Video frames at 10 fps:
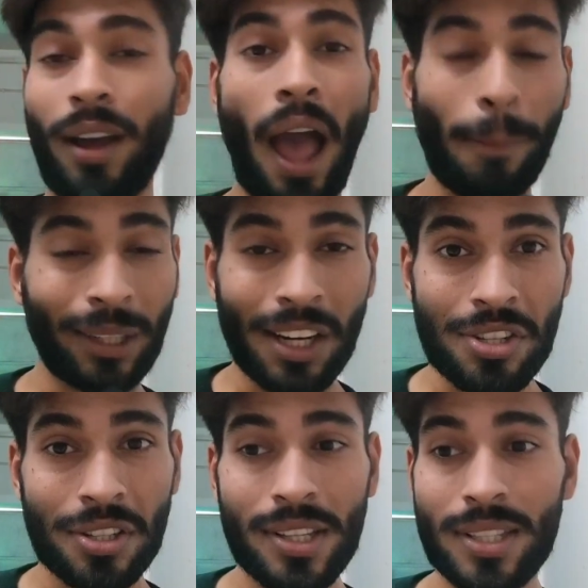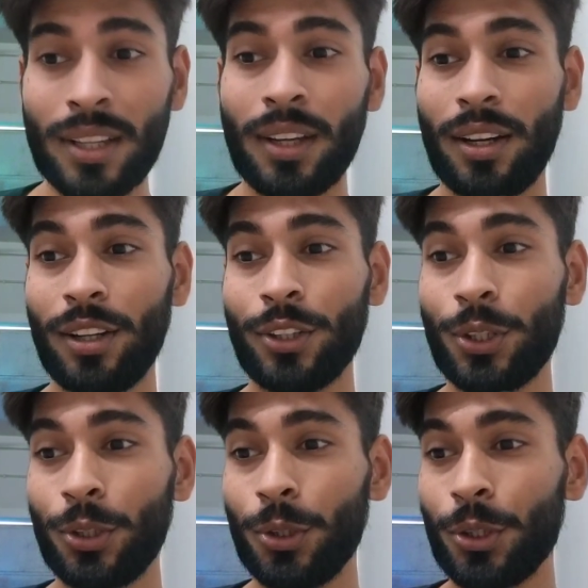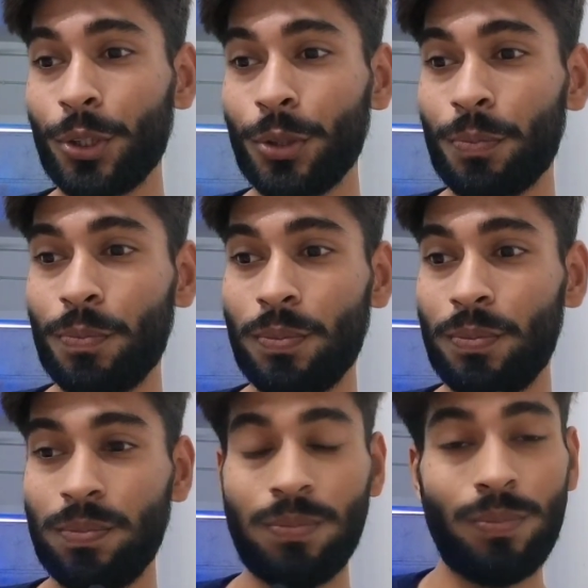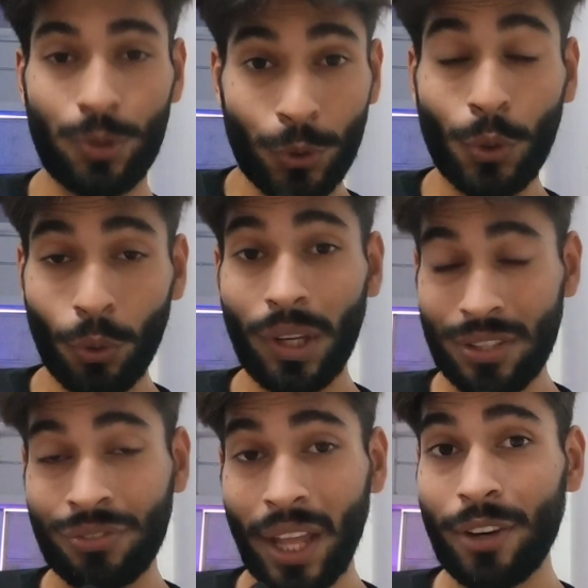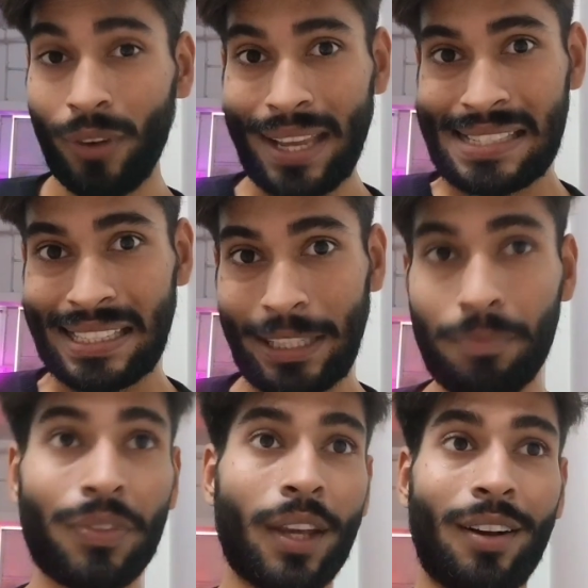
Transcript: applications, you know it very wisely.